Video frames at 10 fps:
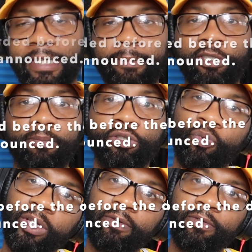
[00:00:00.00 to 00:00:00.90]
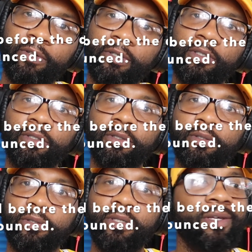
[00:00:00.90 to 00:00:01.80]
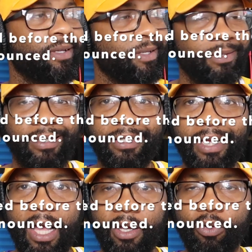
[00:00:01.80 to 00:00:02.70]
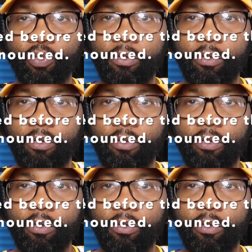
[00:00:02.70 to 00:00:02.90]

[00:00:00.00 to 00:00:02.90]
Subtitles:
September 20th, TikTok